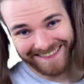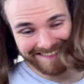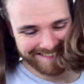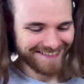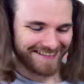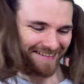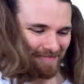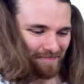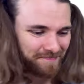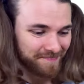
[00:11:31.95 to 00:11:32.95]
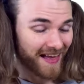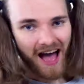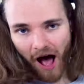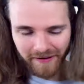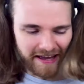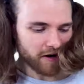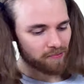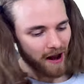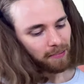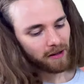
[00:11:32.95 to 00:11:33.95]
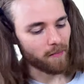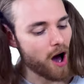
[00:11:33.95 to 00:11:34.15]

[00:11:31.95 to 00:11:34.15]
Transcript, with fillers: You go first. Okay, no problem.